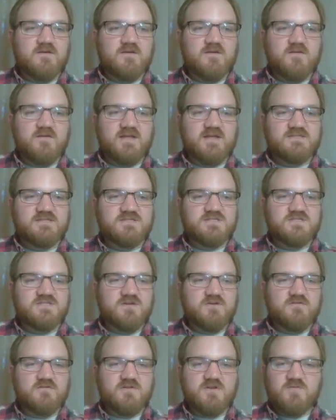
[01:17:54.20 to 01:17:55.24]
All right,
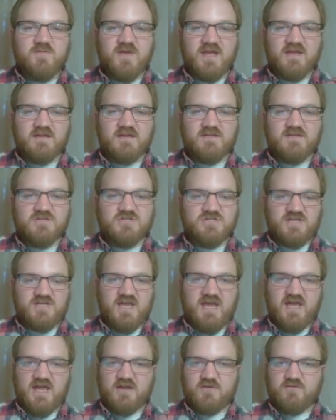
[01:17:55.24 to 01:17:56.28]
so new package.
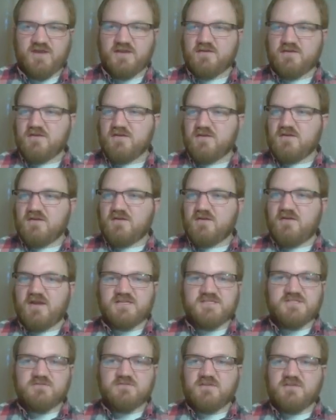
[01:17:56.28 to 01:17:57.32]
Yeah, great. All
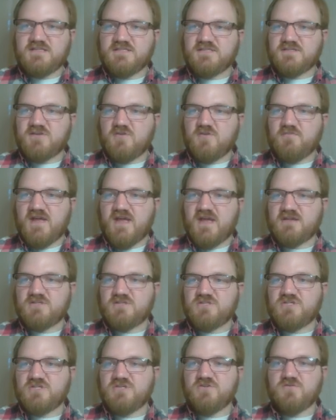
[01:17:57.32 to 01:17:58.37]
right, so let's go back
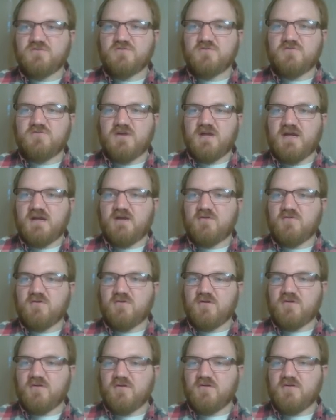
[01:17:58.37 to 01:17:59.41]
to
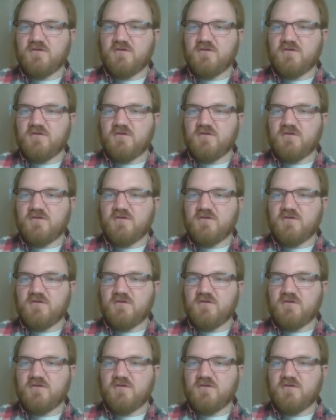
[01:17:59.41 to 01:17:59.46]
our